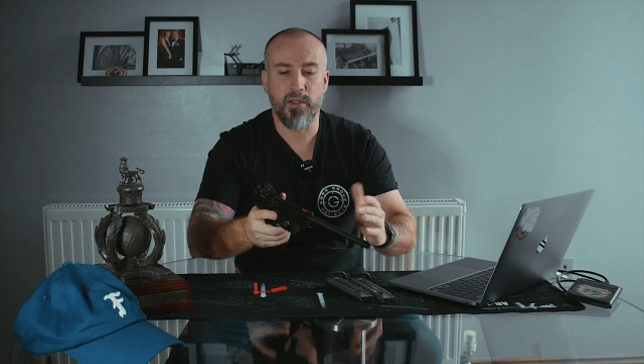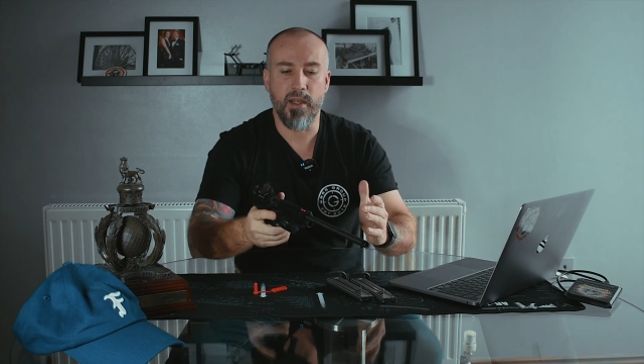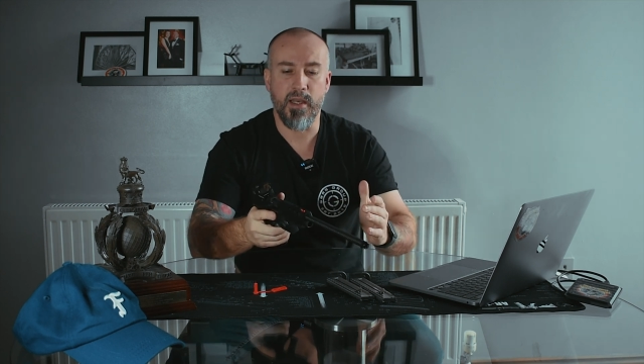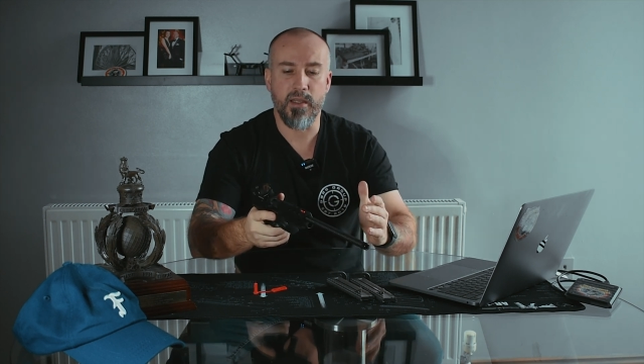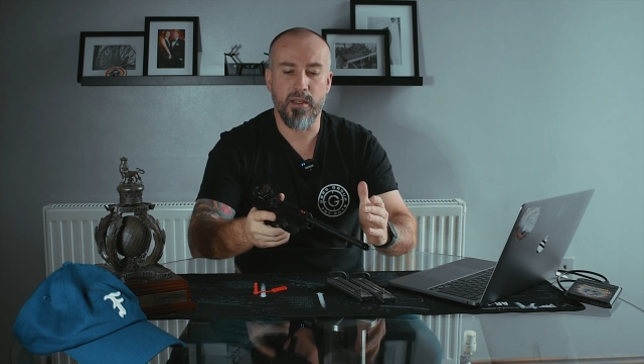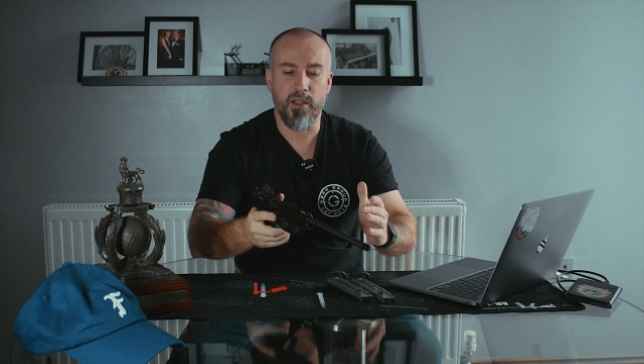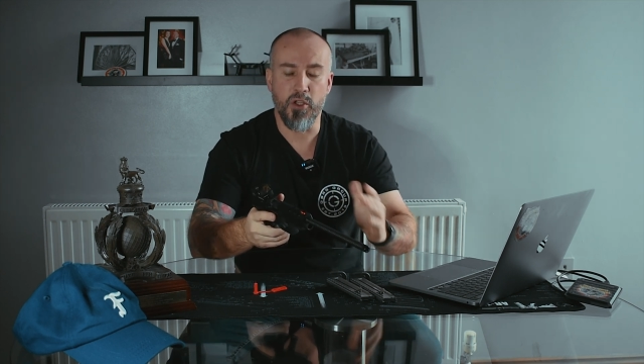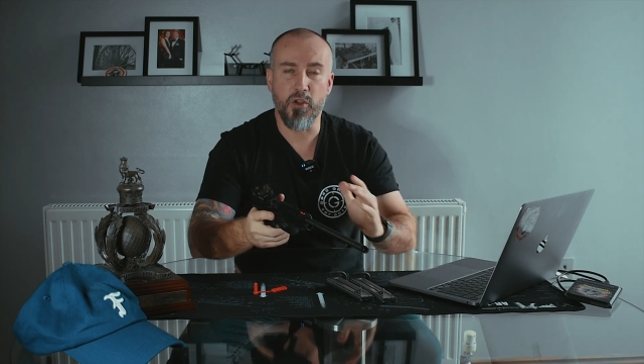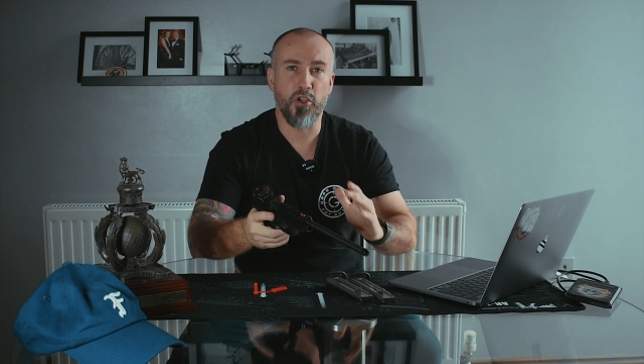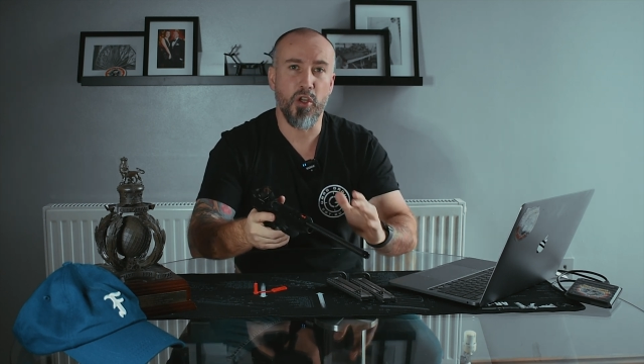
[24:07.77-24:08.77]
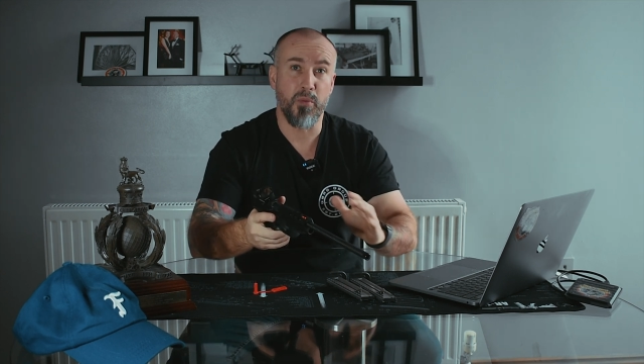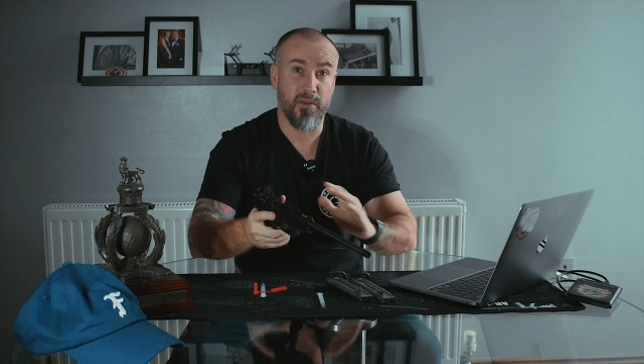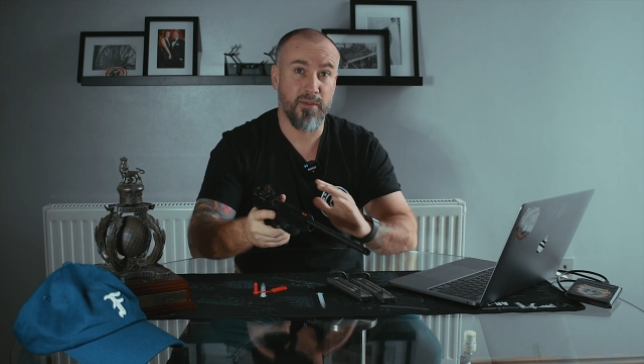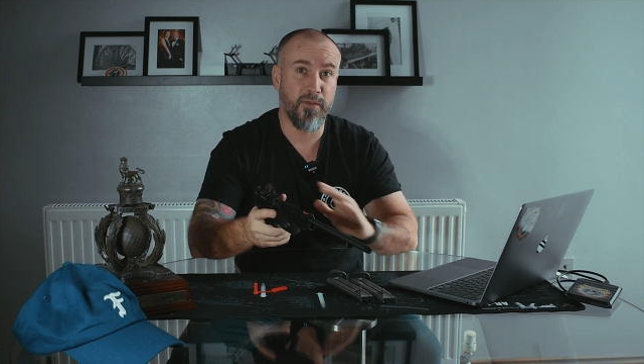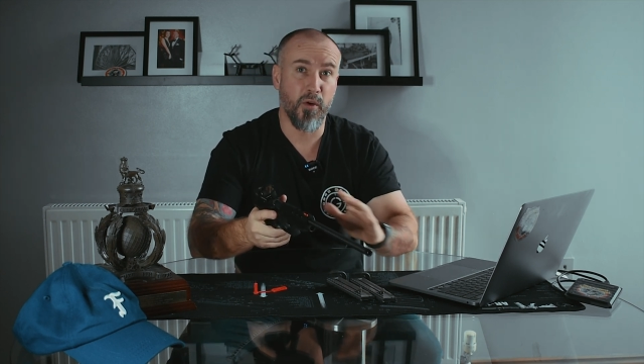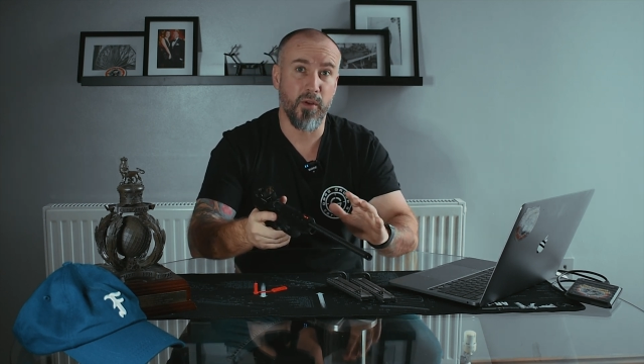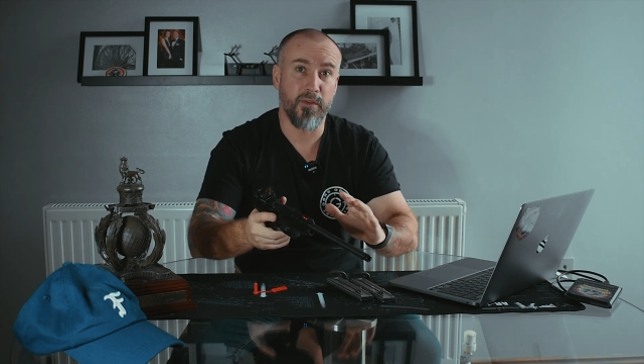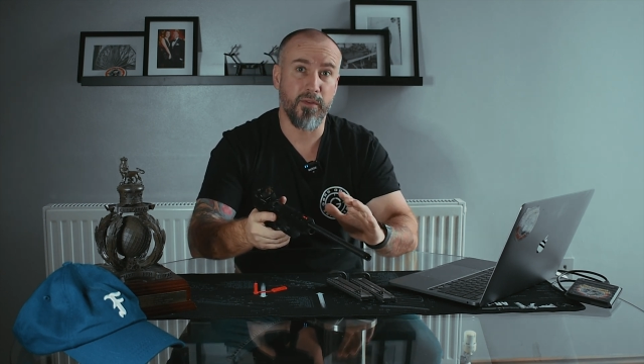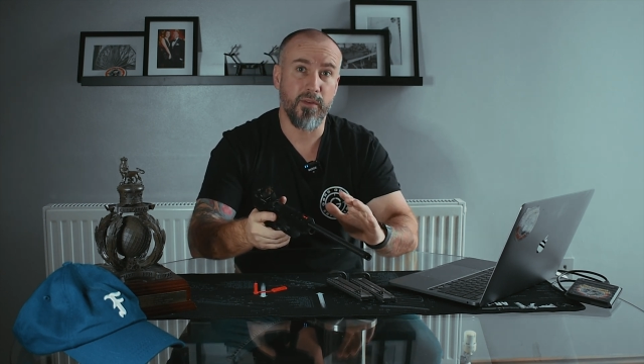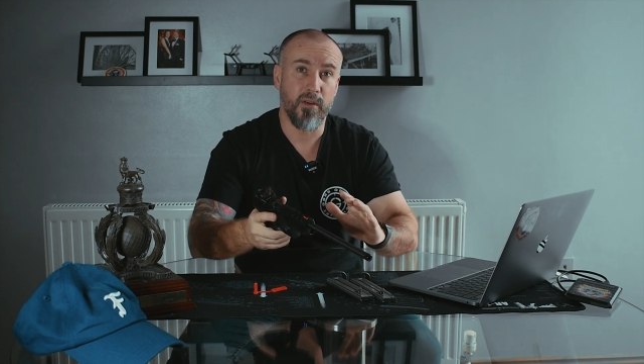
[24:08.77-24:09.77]
and YouTube is full
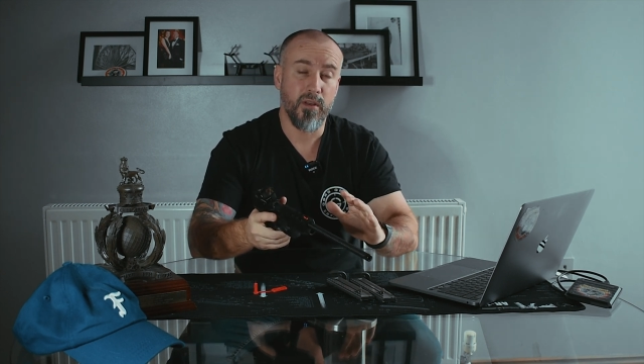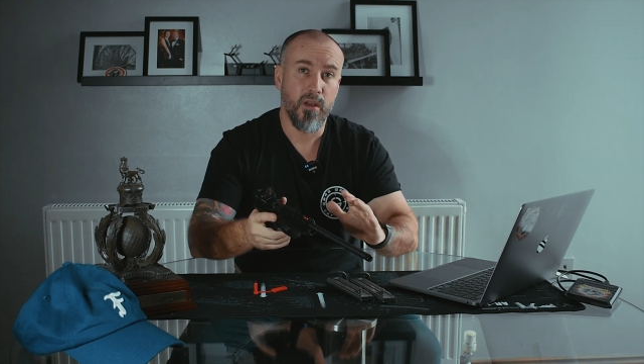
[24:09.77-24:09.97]
of